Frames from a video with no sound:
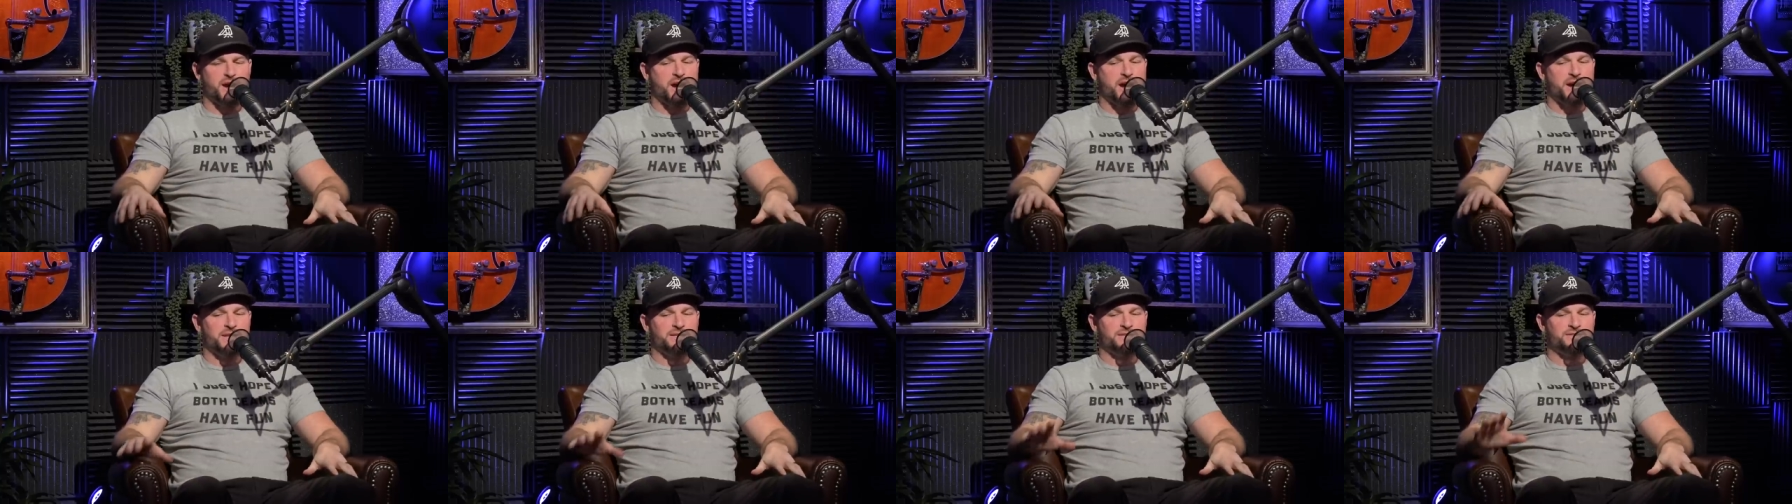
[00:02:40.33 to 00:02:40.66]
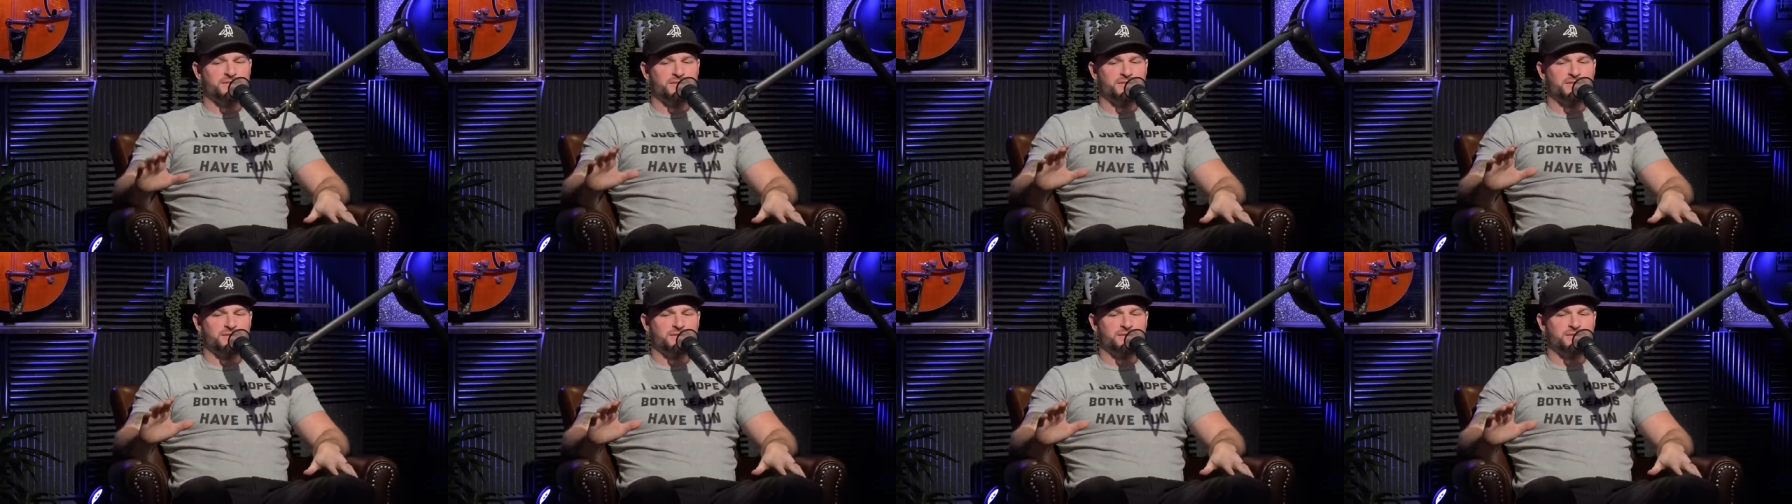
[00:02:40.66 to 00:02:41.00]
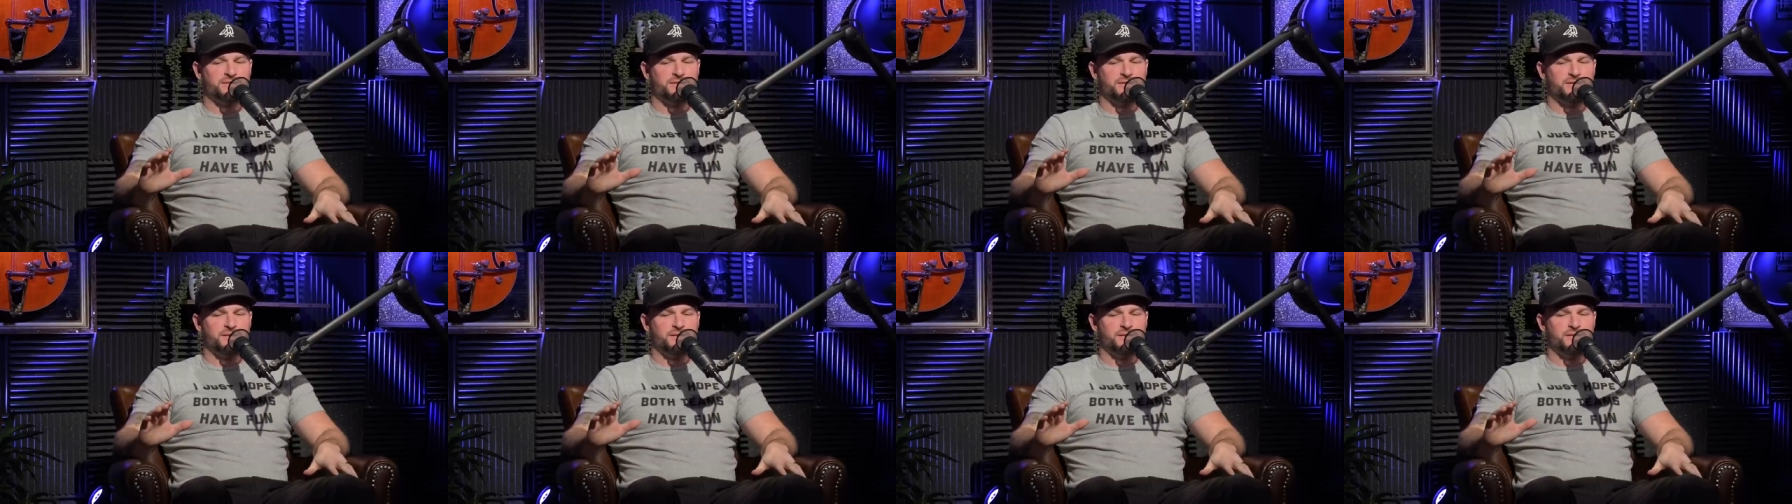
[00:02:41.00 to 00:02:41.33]
I just,
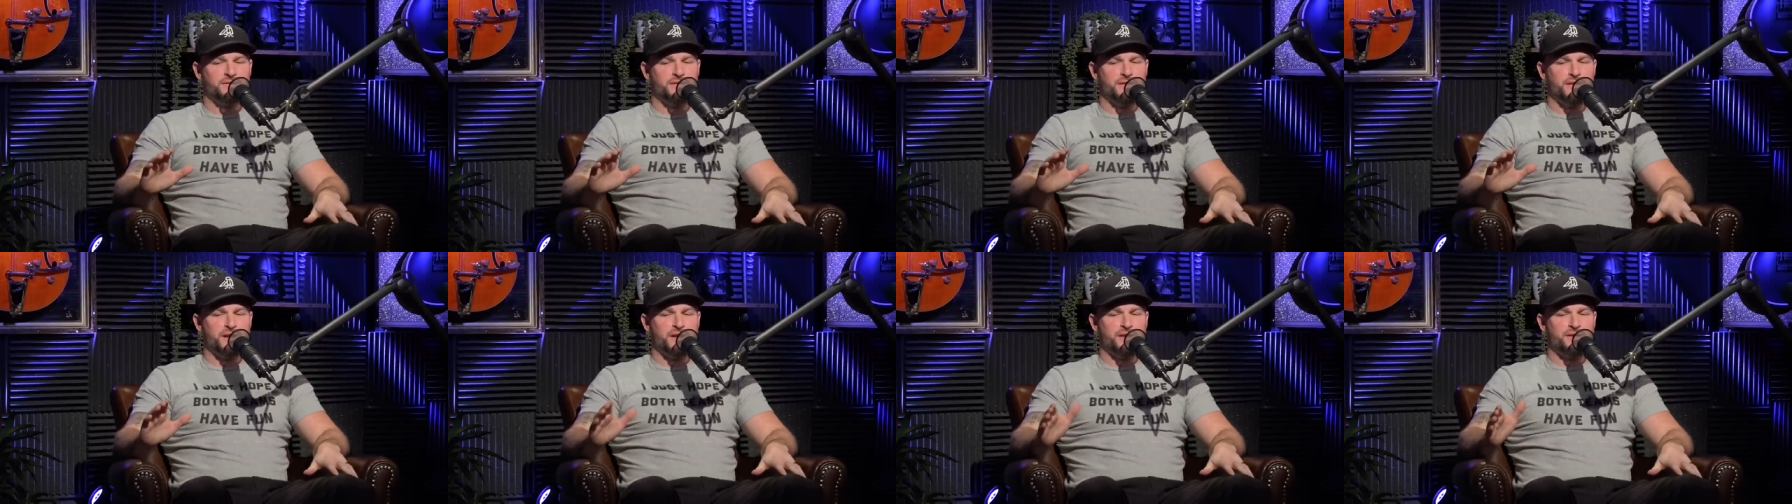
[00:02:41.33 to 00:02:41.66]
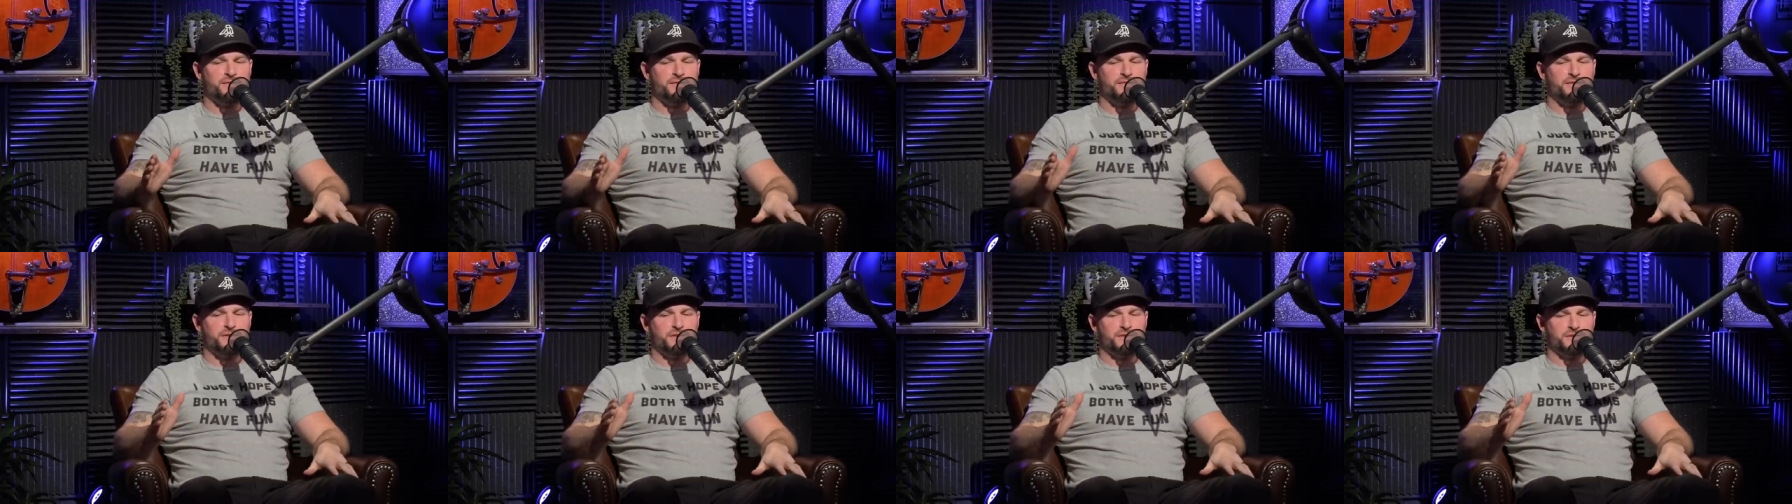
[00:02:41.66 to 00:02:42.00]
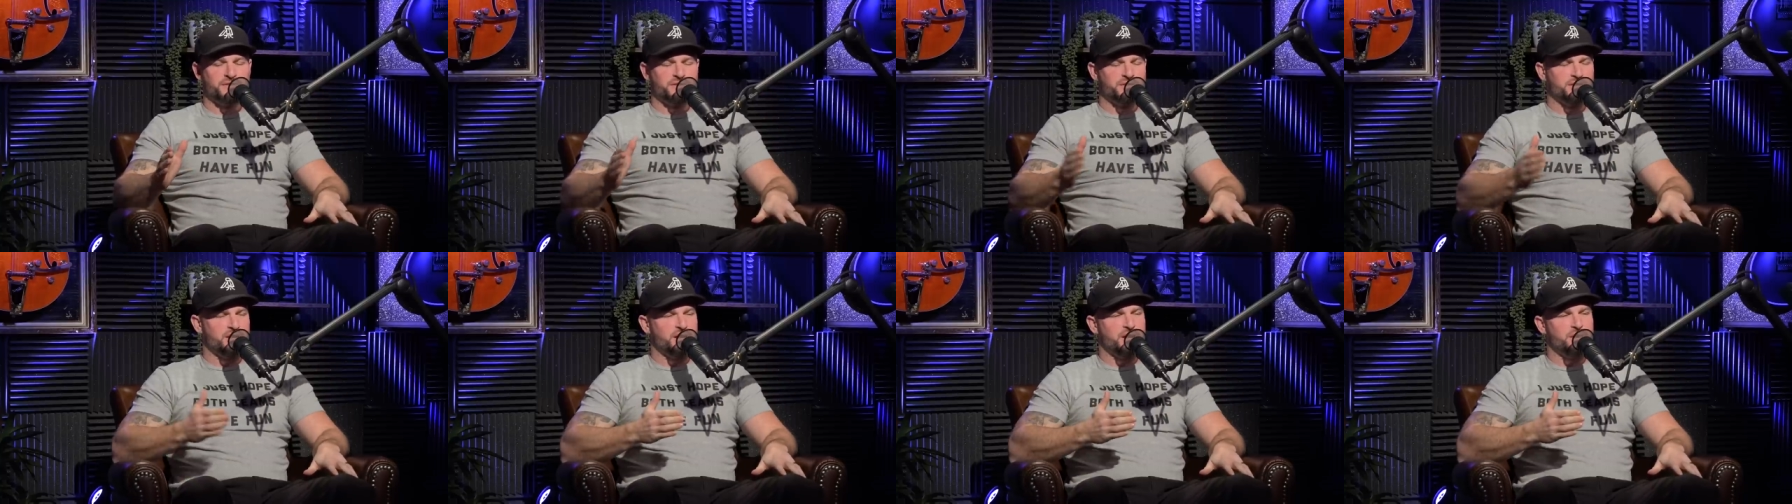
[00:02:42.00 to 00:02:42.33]
none of
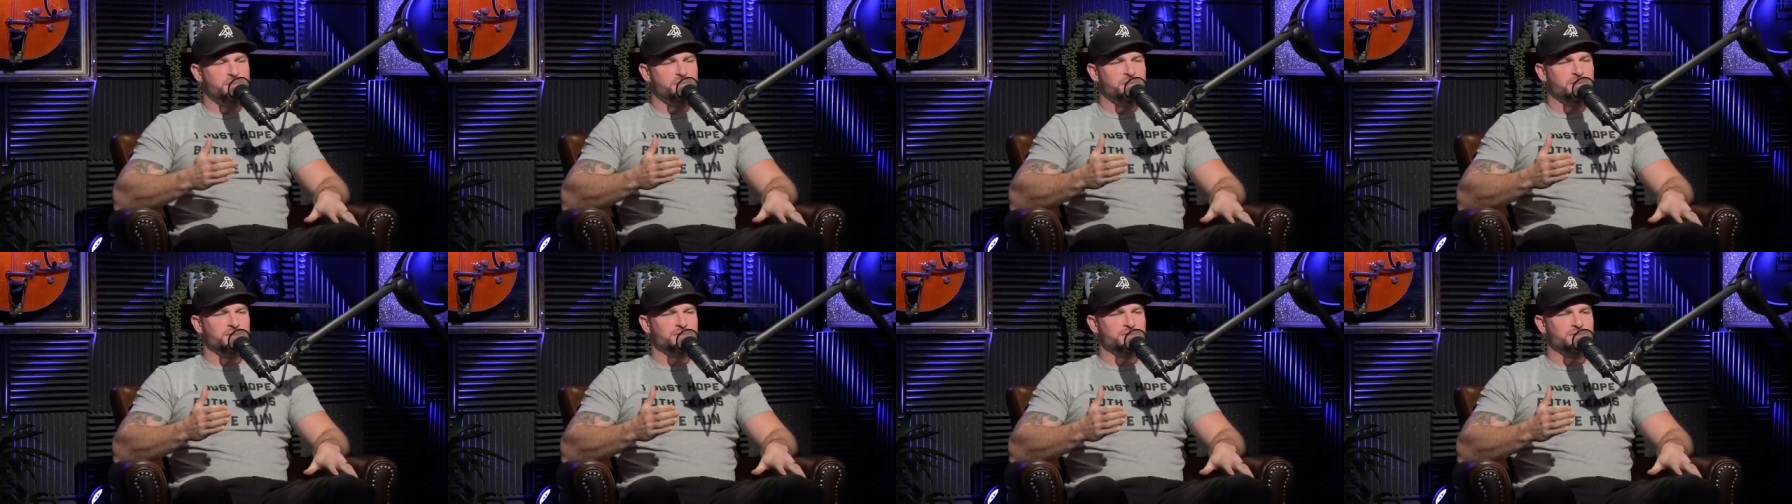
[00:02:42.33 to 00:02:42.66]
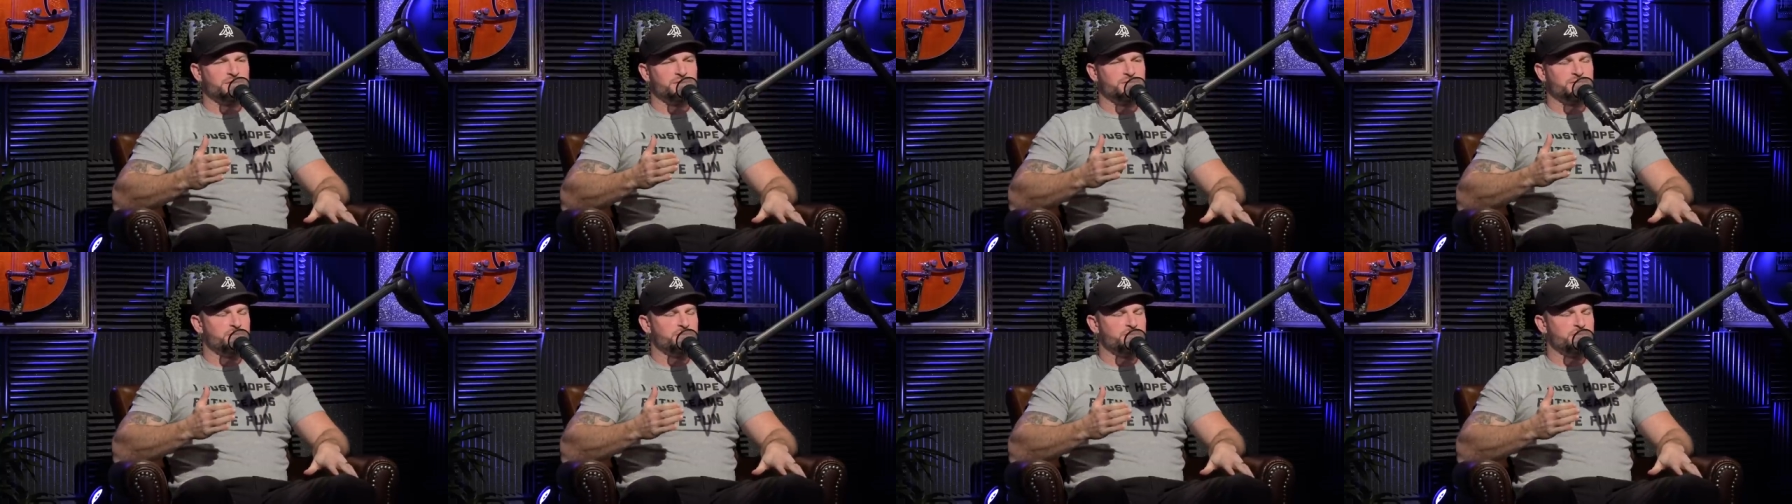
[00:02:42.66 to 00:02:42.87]
those statements are